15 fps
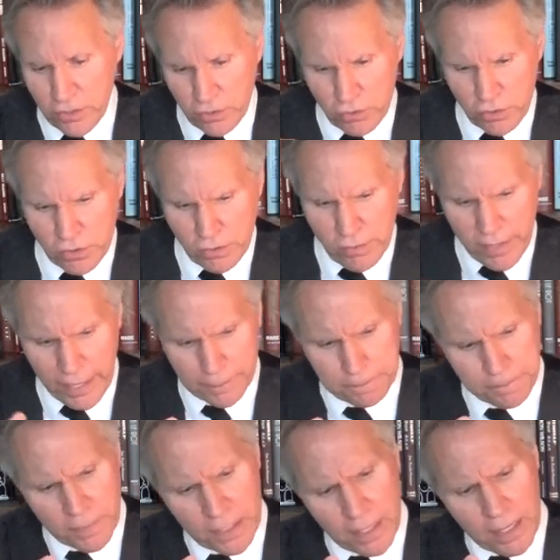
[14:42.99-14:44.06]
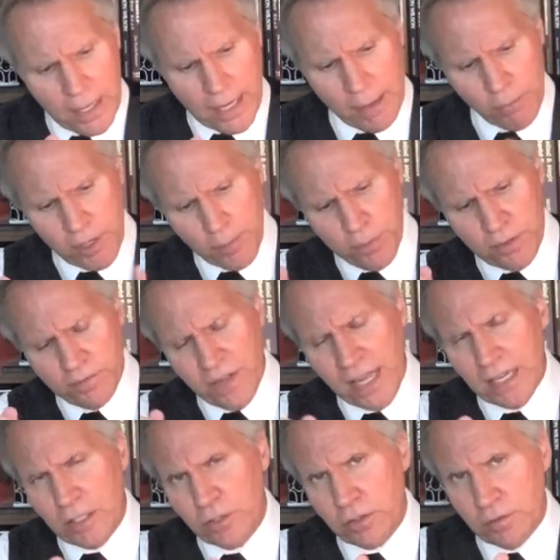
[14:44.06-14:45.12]
So do that. And I'm going to put
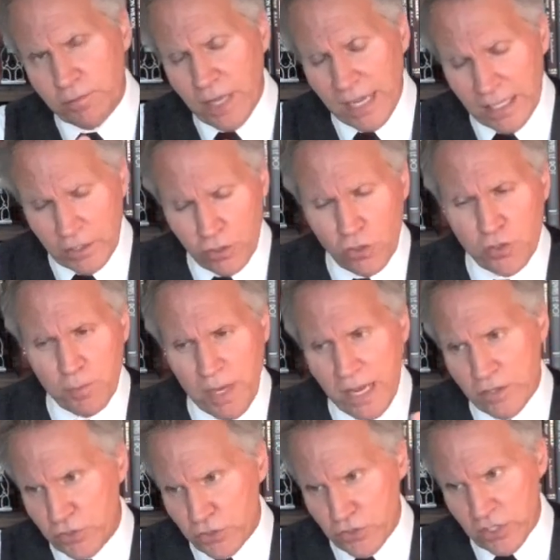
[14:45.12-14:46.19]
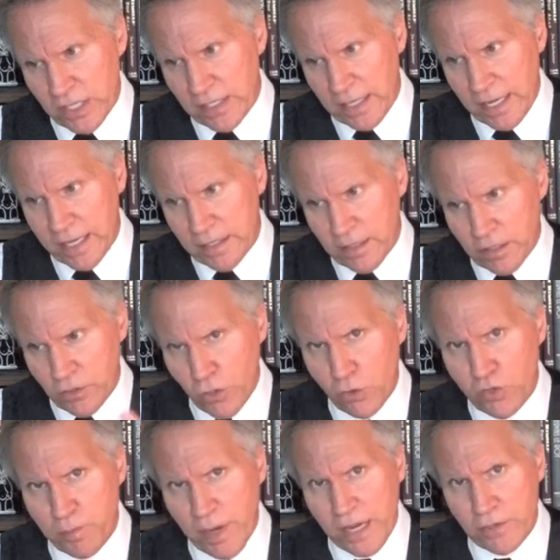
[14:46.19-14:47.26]
Valley Toastmasters and the
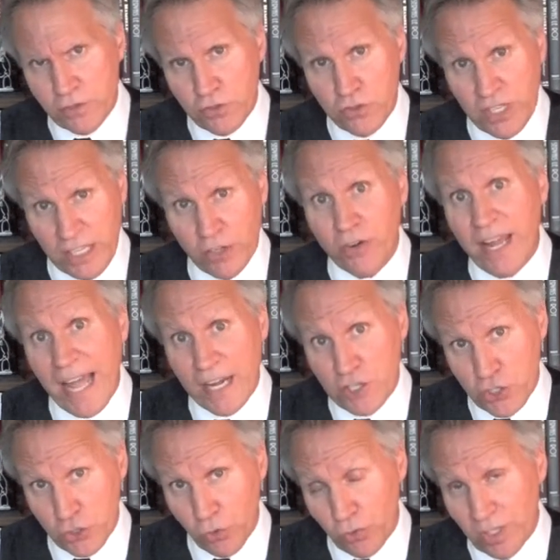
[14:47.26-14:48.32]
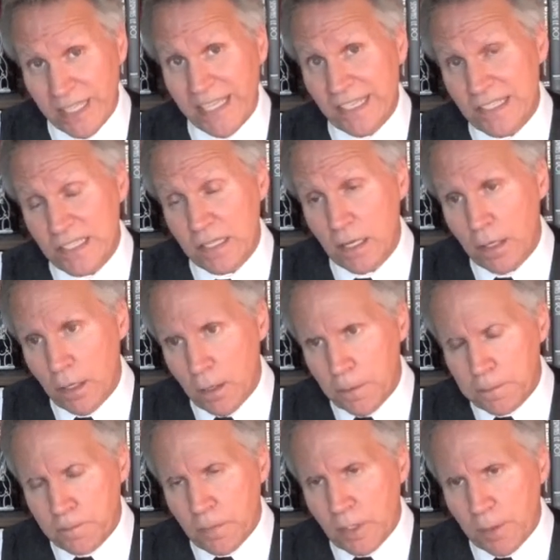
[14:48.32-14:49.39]
Toastmasters International links
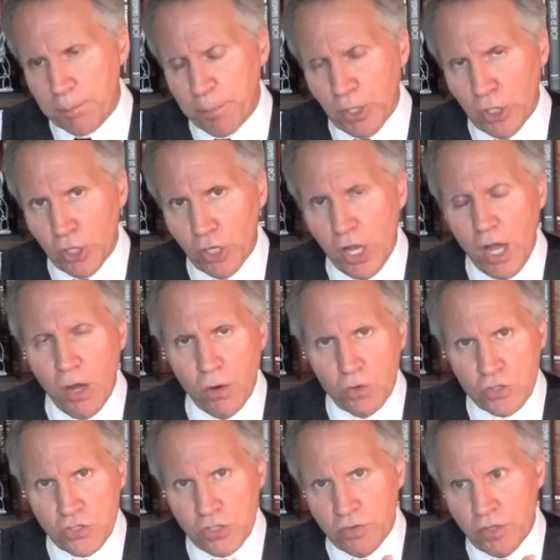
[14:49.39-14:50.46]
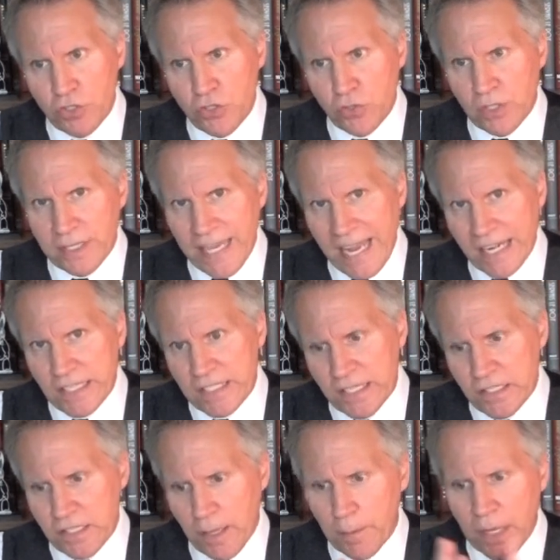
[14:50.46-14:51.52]
below so that you can
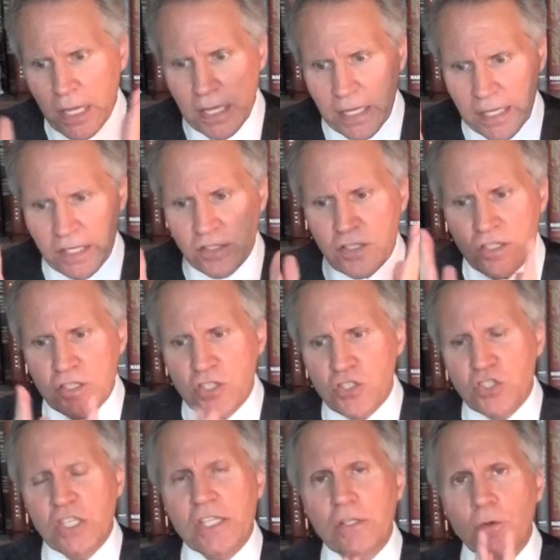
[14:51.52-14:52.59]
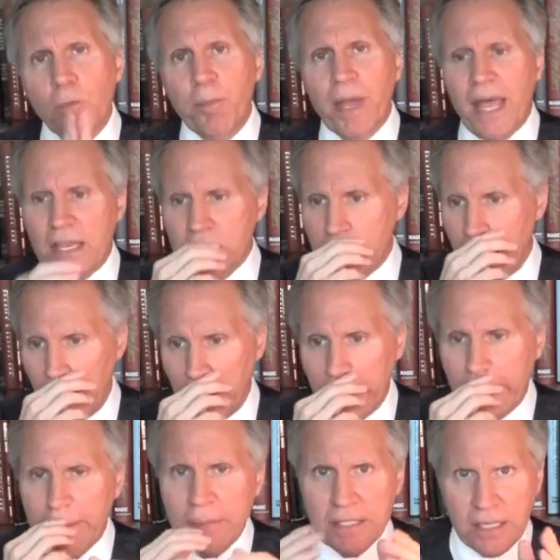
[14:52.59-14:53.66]
access them. It is the single best. Now,
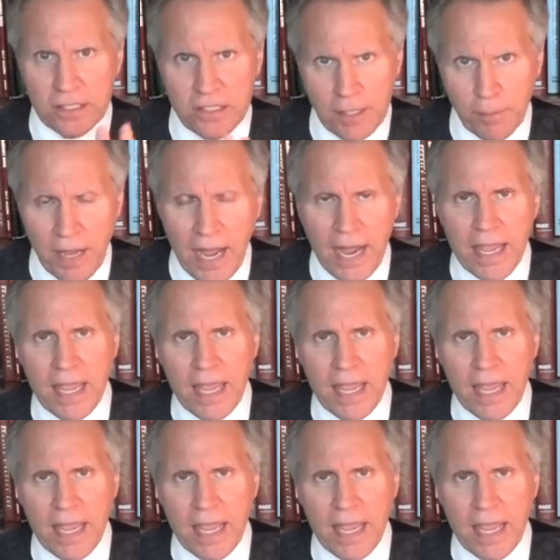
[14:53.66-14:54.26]
let me tell you something.